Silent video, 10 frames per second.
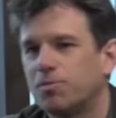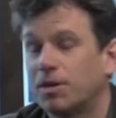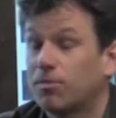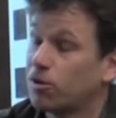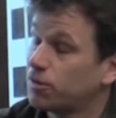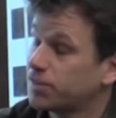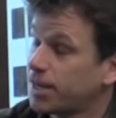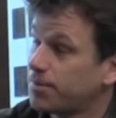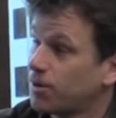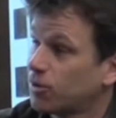big part of
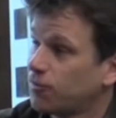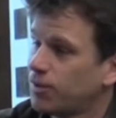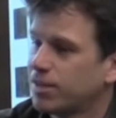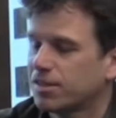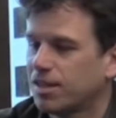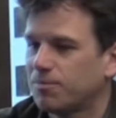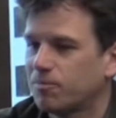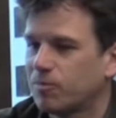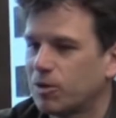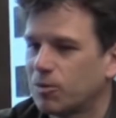typography, as I
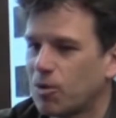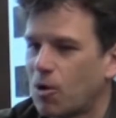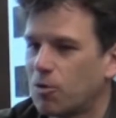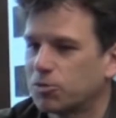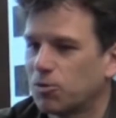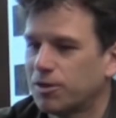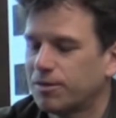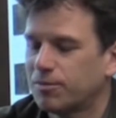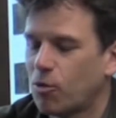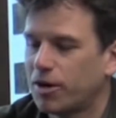always want
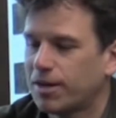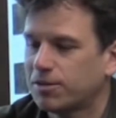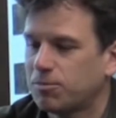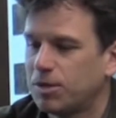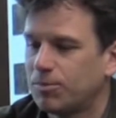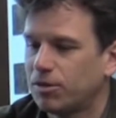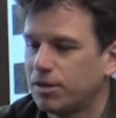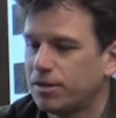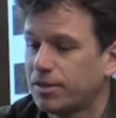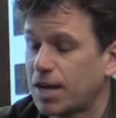to point out to people
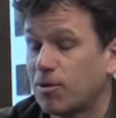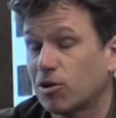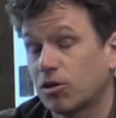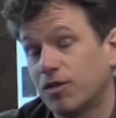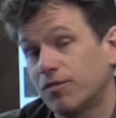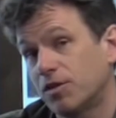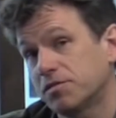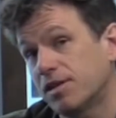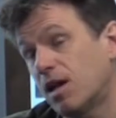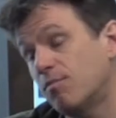that typography
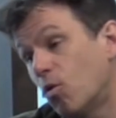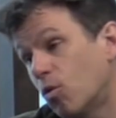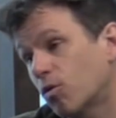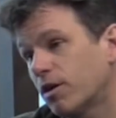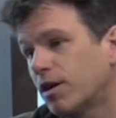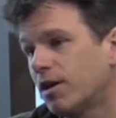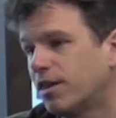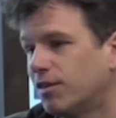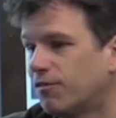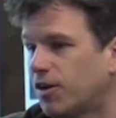involves a lot more
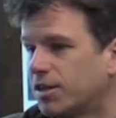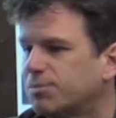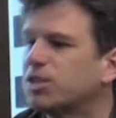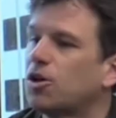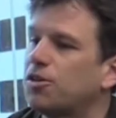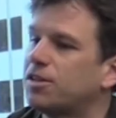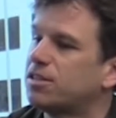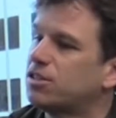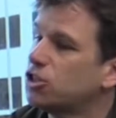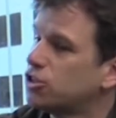than fonts. I mean, it's all the
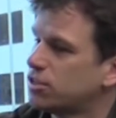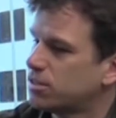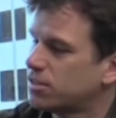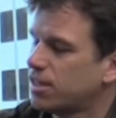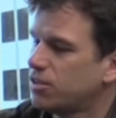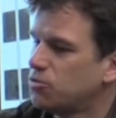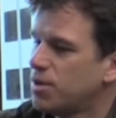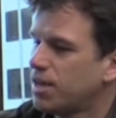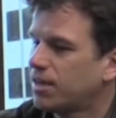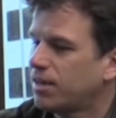decisions that you
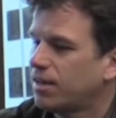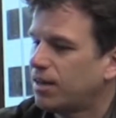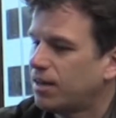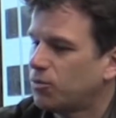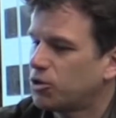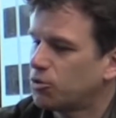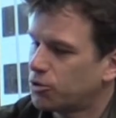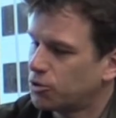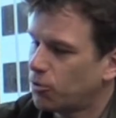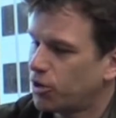make when
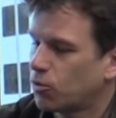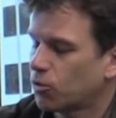you're putting